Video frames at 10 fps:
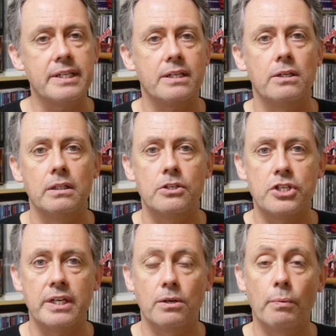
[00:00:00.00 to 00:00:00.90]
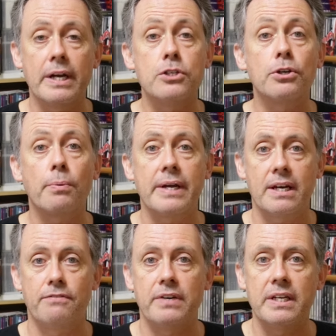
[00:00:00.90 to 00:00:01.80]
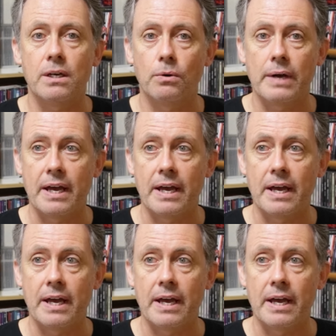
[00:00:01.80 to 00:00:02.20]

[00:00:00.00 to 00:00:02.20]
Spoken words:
technology in a way to create a video.